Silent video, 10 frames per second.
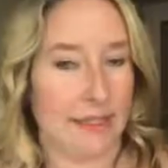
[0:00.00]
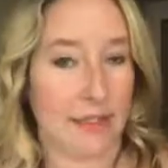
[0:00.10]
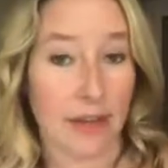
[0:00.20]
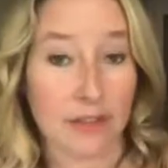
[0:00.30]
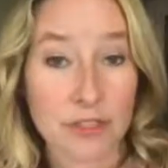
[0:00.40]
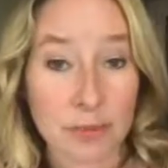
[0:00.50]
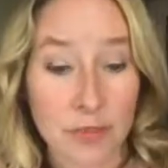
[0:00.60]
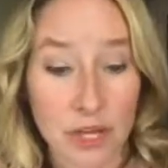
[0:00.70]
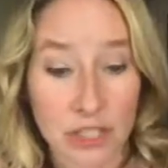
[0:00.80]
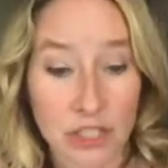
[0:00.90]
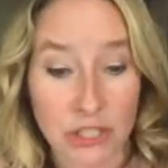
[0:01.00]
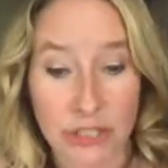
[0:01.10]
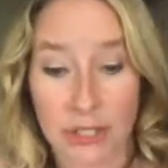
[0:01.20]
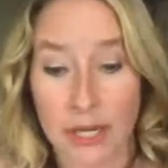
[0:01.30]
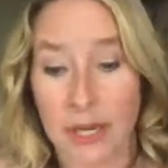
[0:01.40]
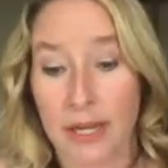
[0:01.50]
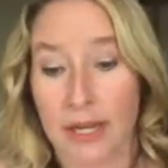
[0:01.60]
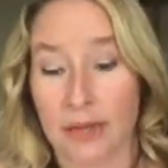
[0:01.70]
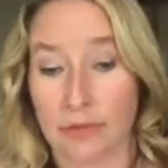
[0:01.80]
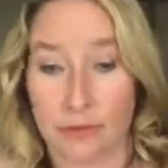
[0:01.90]
the collagen production,
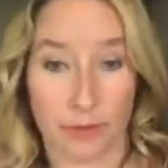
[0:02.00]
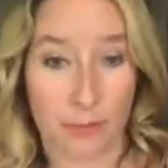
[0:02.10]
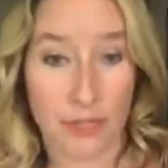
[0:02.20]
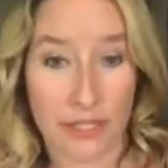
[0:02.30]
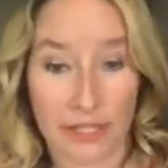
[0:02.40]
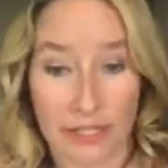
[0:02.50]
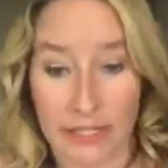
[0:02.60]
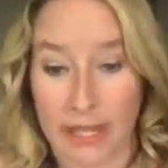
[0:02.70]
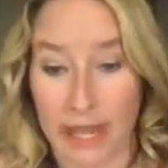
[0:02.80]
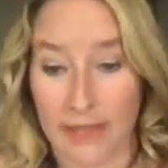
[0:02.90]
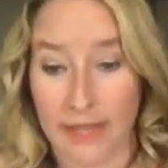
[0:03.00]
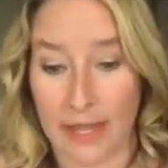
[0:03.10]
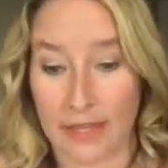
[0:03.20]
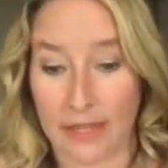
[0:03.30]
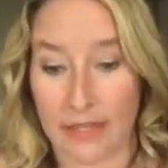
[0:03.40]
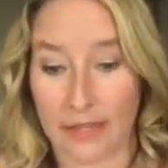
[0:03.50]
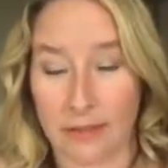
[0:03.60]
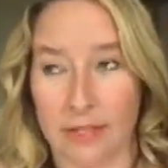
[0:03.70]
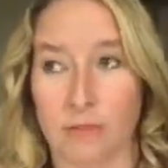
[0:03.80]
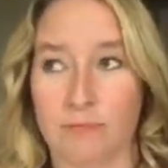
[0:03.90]
for firmer skin, and then
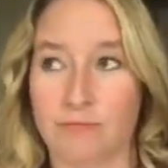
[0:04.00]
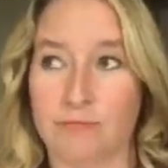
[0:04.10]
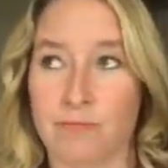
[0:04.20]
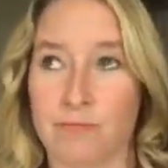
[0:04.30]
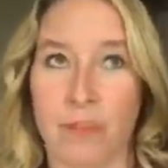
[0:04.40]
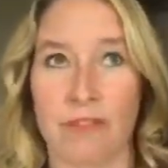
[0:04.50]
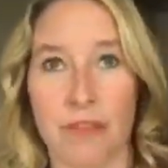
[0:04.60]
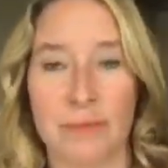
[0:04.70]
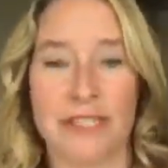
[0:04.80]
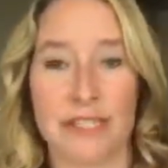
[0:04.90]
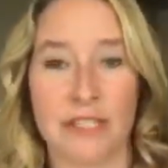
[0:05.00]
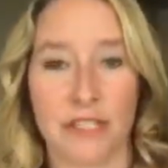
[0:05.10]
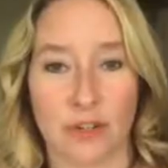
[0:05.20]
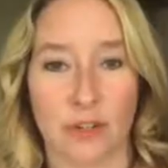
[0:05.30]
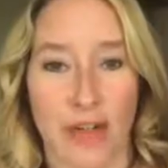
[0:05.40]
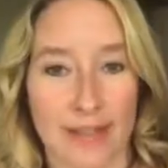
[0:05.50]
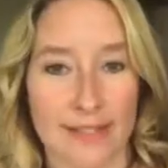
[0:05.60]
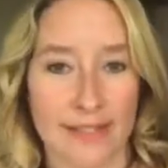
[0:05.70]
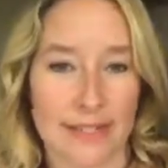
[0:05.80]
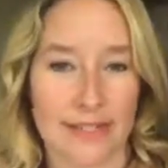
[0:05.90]
like vitamin C in general
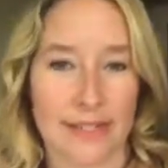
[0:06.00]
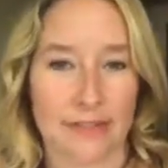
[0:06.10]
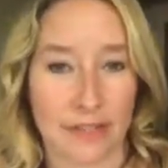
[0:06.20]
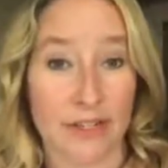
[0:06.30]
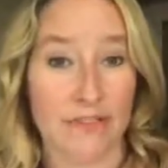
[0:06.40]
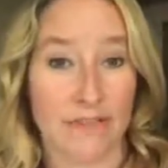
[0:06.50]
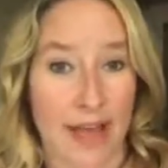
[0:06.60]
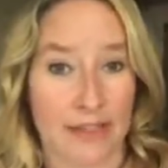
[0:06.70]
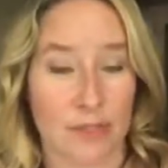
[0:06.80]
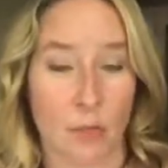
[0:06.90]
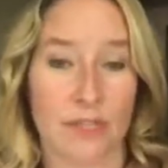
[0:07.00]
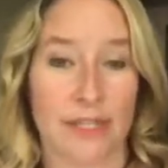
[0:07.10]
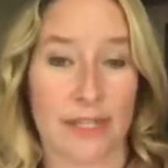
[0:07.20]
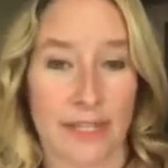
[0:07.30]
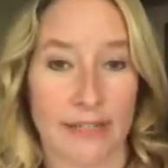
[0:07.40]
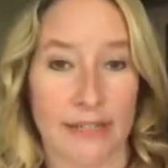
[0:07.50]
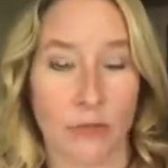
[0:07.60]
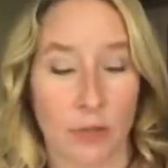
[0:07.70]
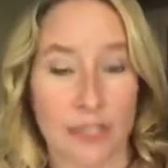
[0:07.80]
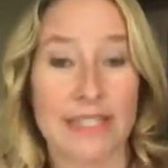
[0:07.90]
oxidizes very fast once it
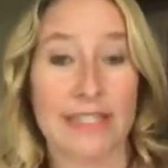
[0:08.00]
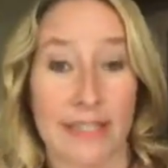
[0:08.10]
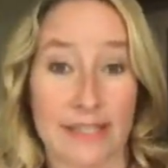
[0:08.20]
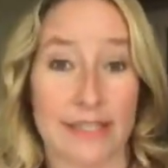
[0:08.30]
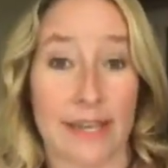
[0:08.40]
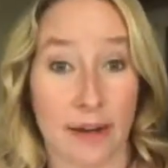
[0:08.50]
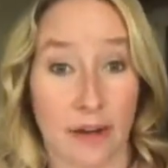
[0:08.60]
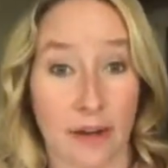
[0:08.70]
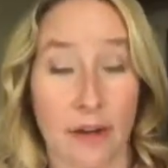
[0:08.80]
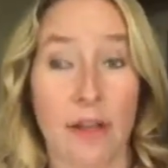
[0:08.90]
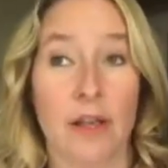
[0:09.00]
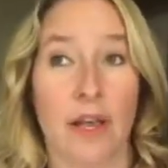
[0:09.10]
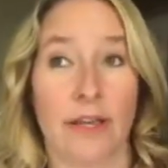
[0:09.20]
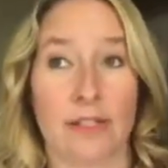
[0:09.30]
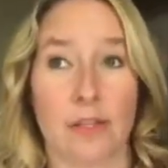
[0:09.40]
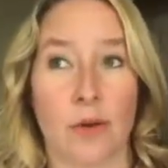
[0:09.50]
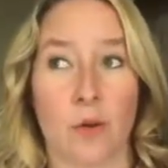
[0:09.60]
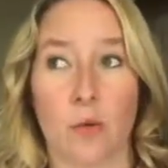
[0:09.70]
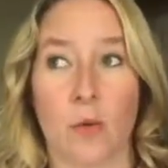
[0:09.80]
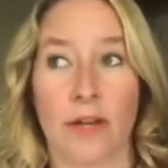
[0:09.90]
hits air. And
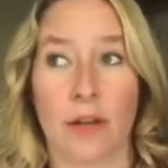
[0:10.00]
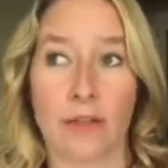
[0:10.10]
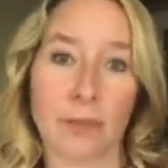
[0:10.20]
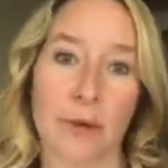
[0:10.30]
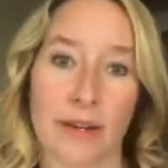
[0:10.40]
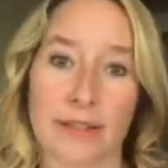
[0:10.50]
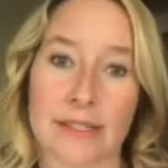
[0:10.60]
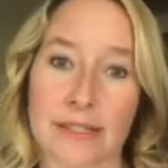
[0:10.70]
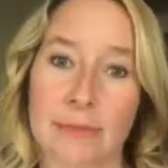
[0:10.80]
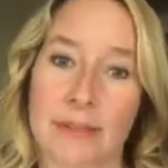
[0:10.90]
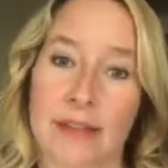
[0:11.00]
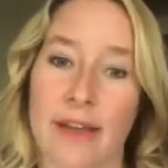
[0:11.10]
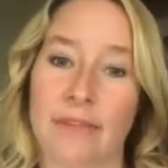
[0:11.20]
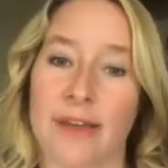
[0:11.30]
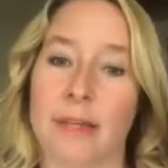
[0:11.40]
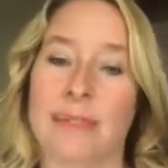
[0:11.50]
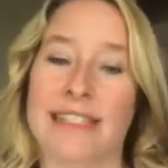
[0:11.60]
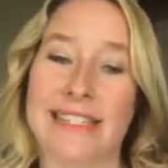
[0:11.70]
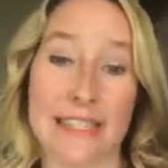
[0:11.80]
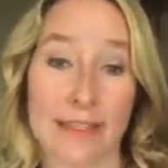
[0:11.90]
so when other products claim that they have vitamin
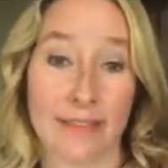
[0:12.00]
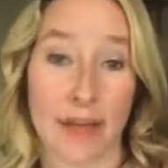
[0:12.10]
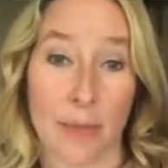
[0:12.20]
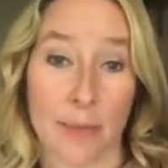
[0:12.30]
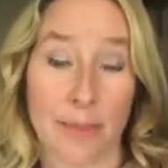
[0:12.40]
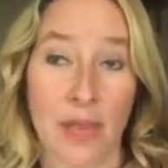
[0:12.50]
C in them,